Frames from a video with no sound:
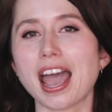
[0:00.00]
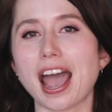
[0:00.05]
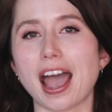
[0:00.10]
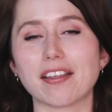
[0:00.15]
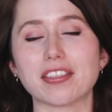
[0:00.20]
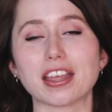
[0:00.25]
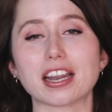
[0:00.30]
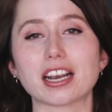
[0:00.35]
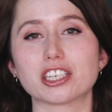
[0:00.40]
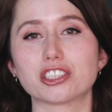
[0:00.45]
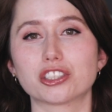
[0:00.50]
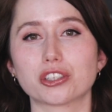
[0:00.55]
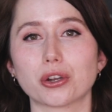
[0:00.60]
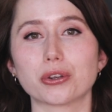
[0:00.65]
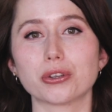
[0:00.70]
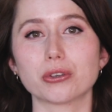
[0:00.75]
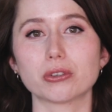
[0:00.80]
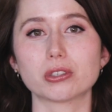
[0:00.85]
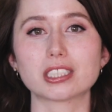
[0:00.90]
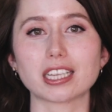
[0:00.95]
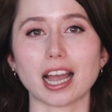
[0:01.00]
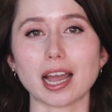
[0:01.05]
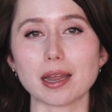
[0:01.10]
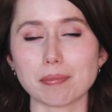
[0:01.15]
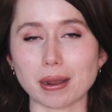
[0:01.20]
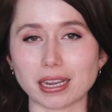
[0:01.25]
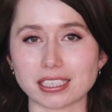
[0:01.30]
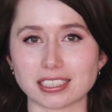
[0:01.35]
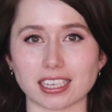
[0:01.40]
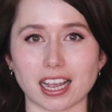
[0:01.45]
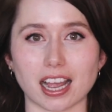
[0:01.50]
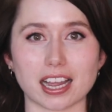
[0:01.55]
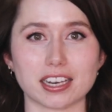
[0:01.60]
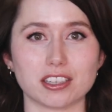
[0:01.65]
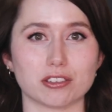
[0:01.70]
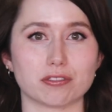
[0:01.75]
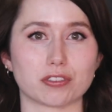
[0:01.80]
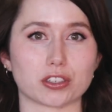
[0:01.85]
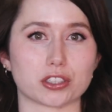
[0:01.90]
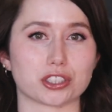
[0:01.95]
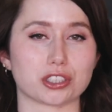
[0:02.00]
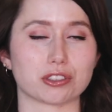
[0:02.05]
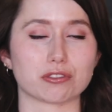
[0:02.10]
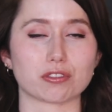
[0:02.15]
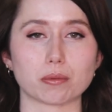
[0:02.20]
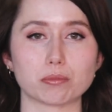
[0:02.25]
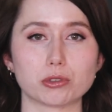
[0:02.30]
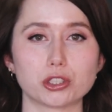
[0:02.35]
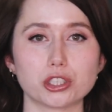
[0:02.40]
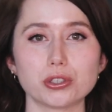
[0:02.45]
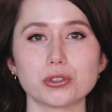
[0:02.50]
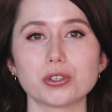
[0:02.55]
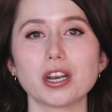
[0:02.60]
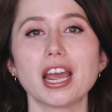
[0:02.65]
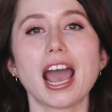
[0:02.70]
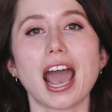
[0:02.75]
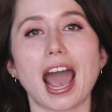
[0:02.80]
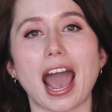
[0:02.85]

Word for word: And then I show you side by side the version from June